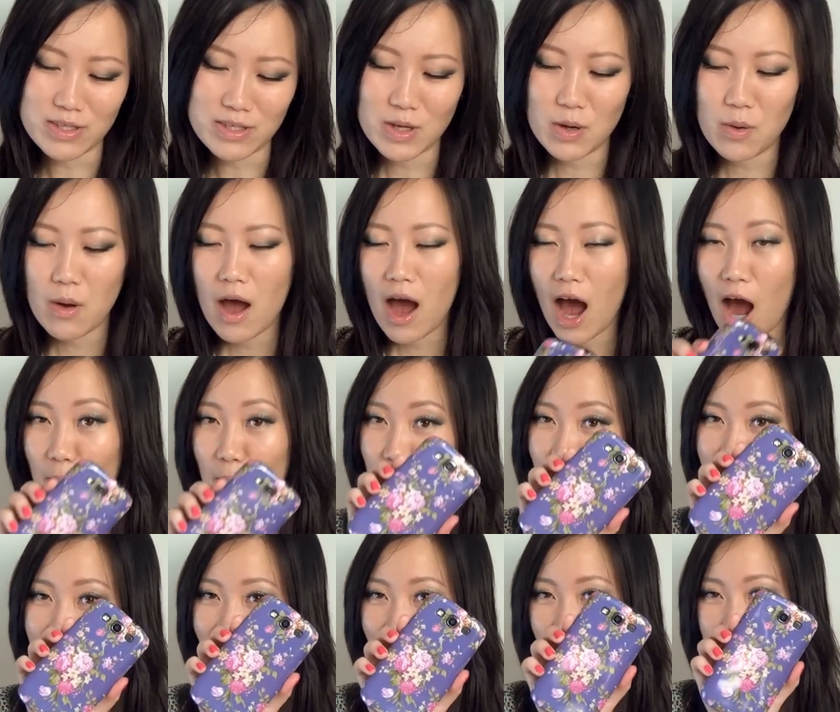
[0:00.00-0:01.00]
So I'm
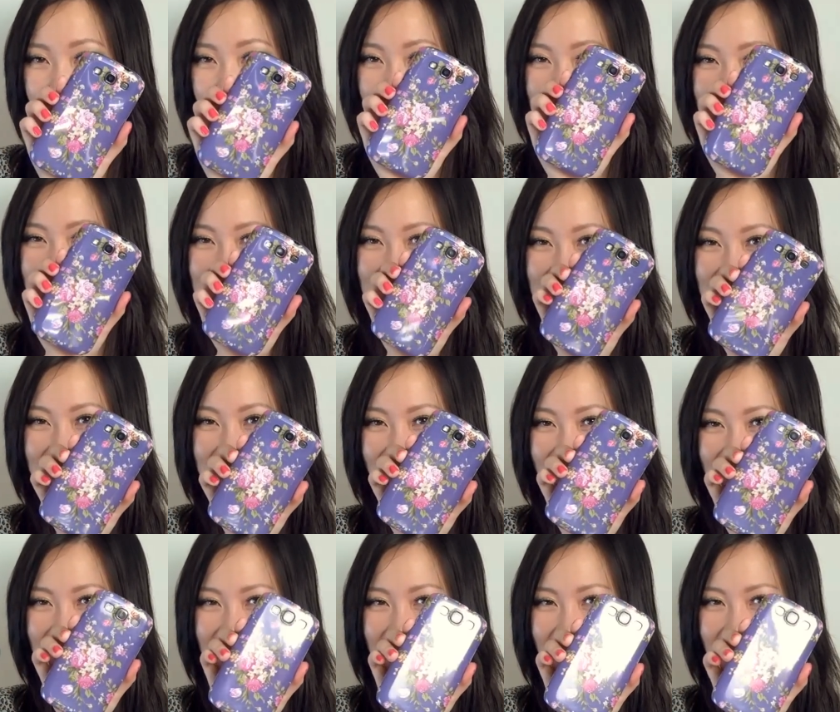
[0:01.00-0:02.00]
pretty happy with this
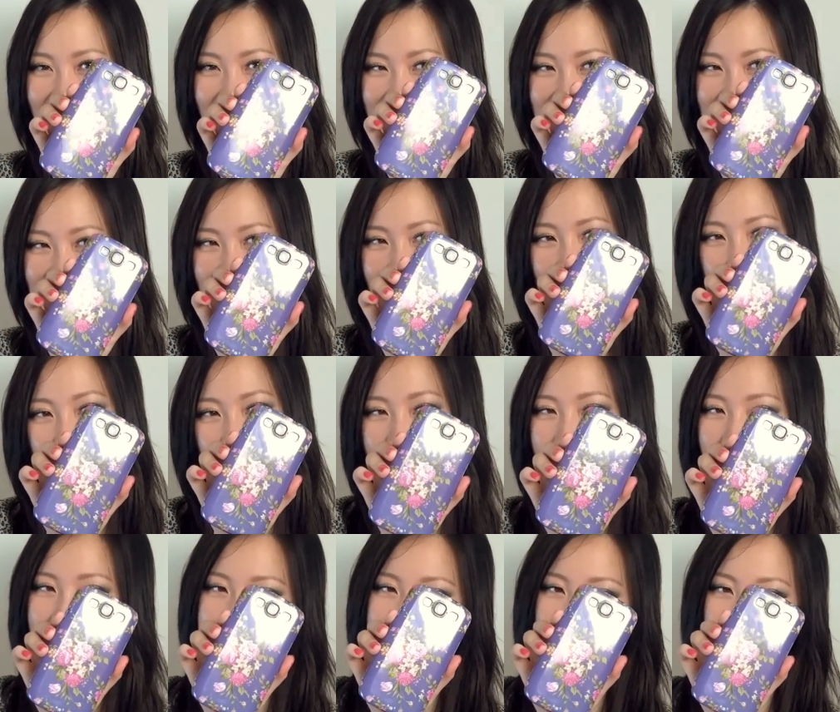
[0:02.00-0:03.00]
design and uh, I
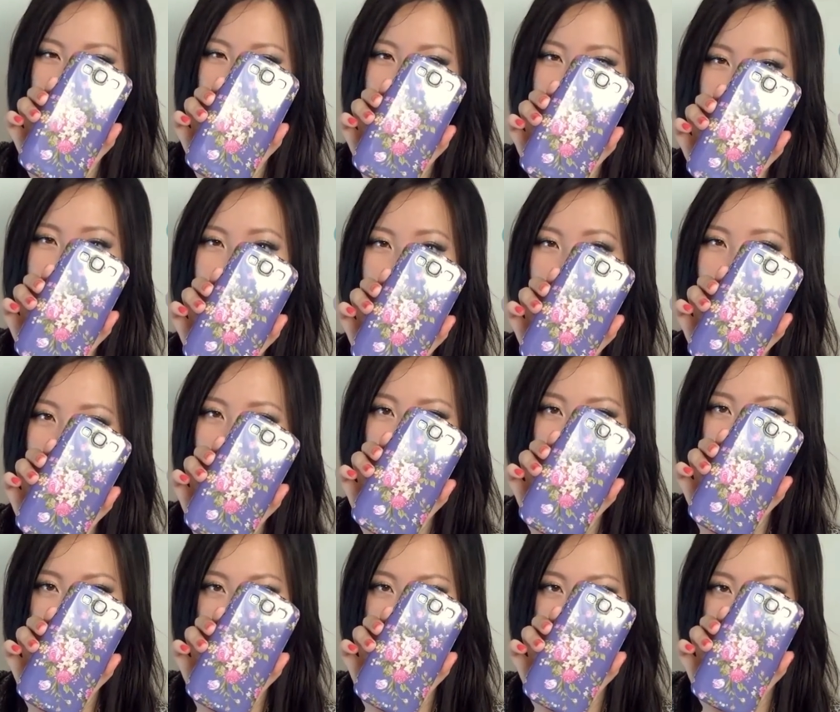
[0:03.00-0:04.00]
might end up with a few
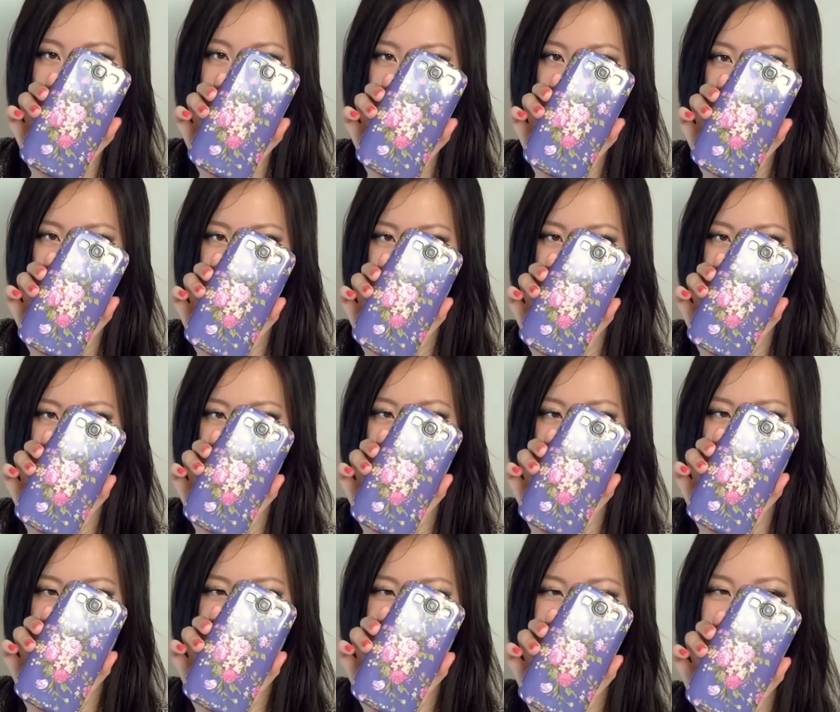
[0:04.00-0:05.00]
more just to switch
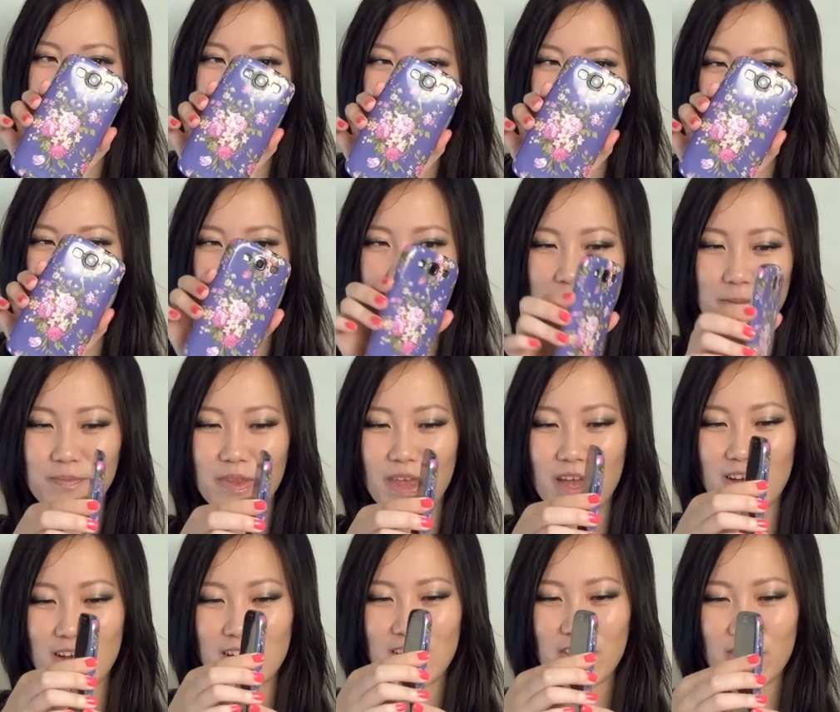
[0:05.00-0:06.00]
on and off but
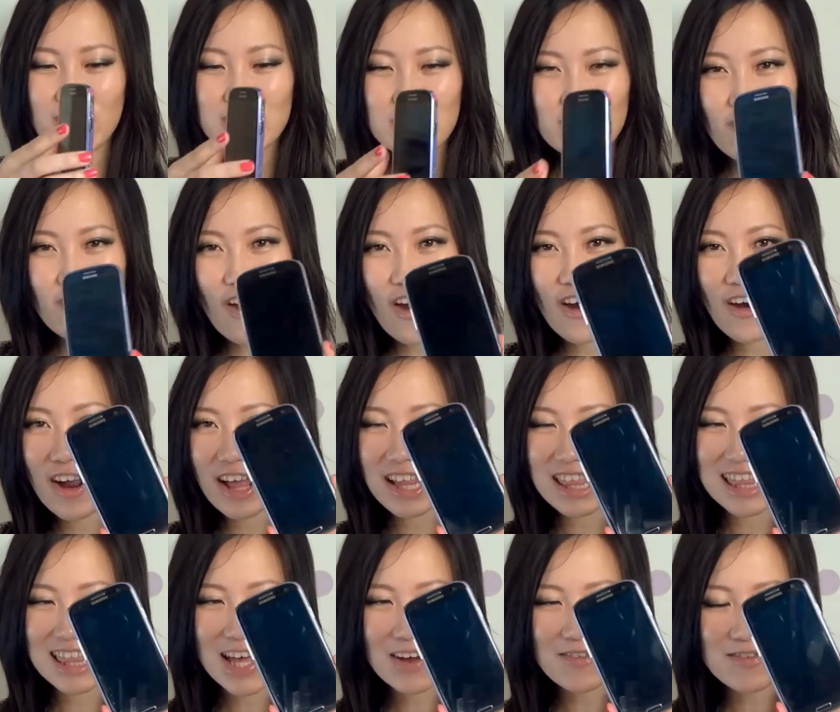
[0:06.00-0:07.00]
thus far
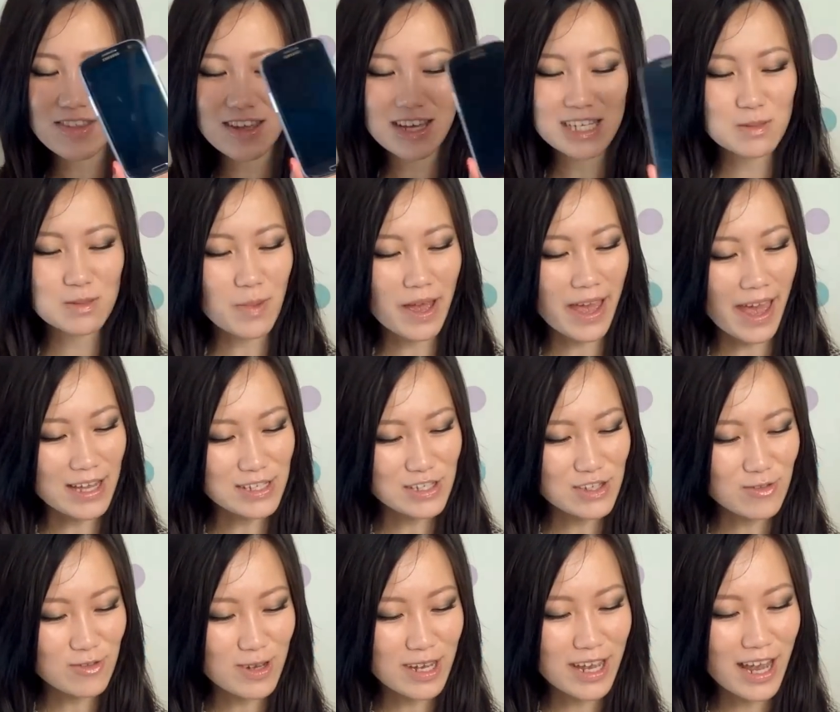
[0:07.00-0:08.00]
love this my
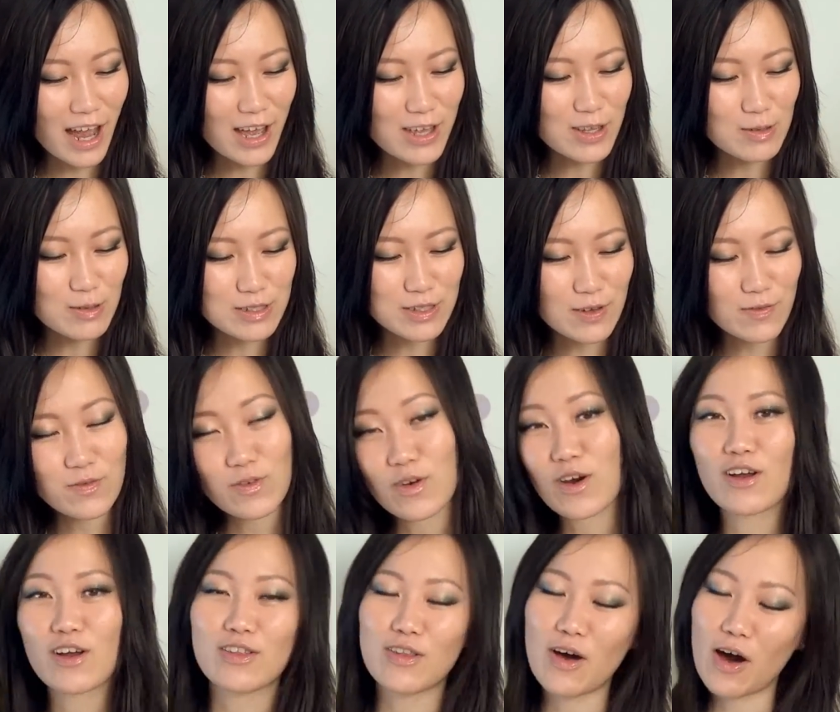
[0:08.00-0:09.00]
S3 I use it
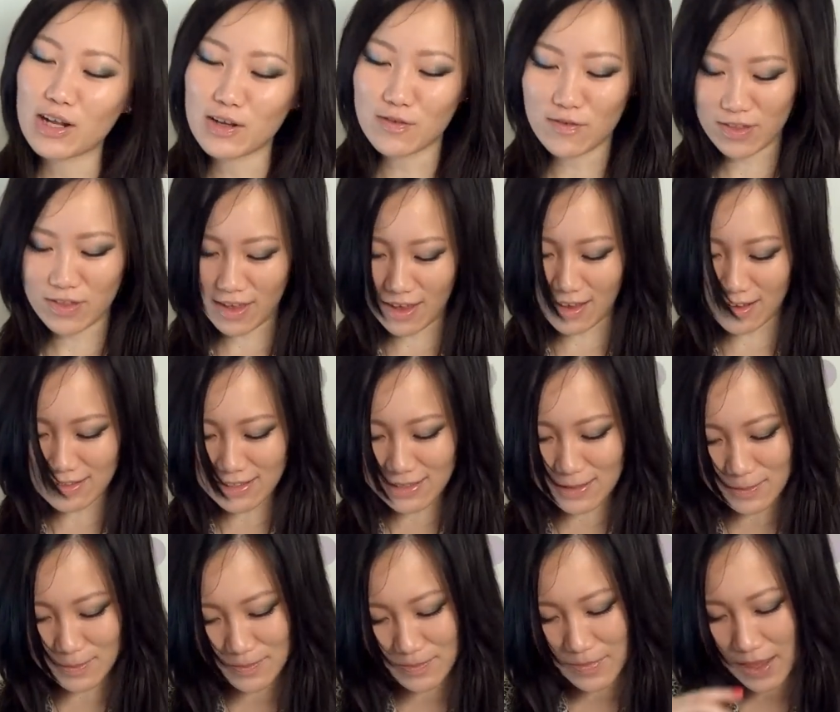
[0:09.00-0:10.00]
for a lot of
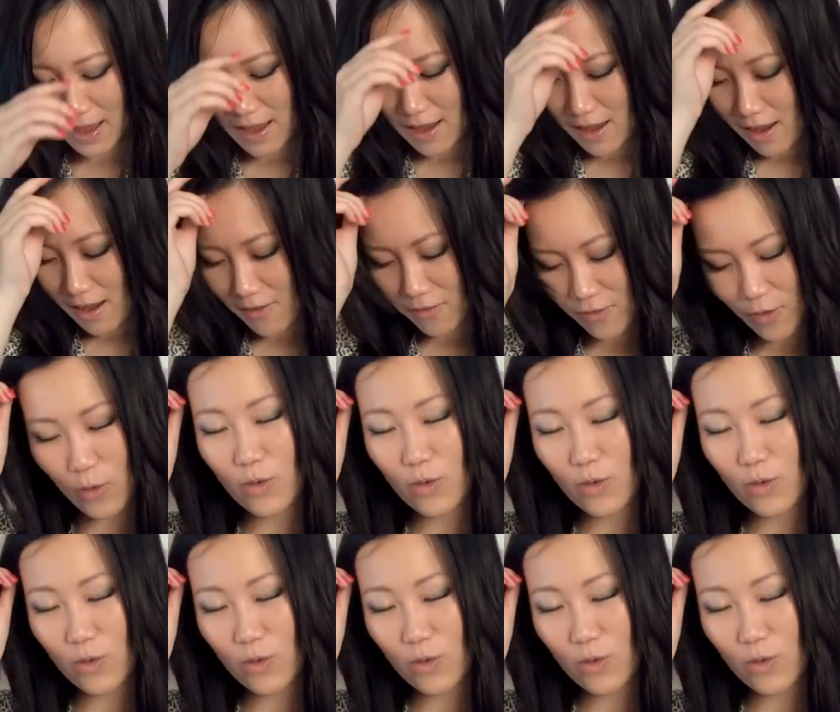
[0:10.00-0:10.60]
things. Of